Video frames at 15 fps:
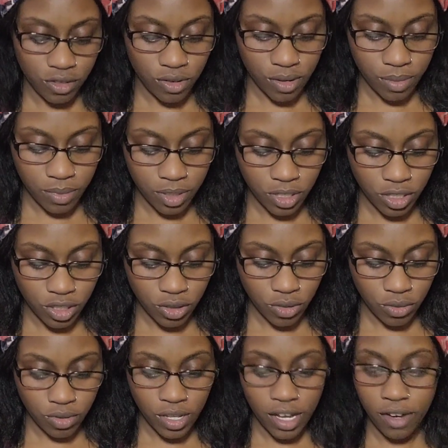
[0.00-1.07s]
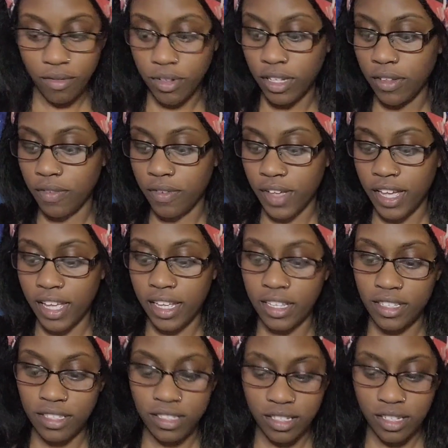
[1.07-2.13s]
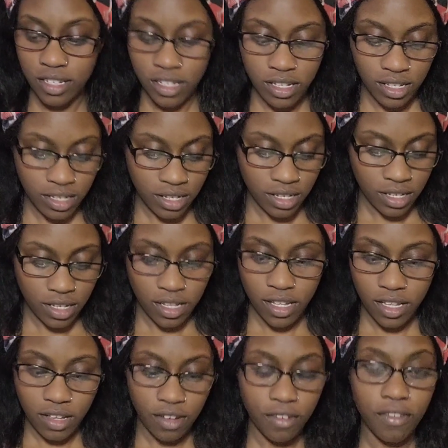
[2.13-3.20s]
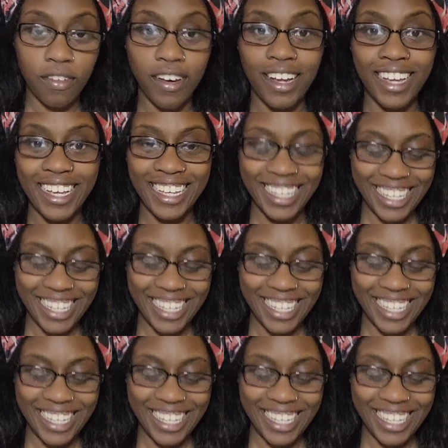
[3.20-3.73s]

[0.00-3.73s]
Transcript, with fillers: So I'm just do that really fast right?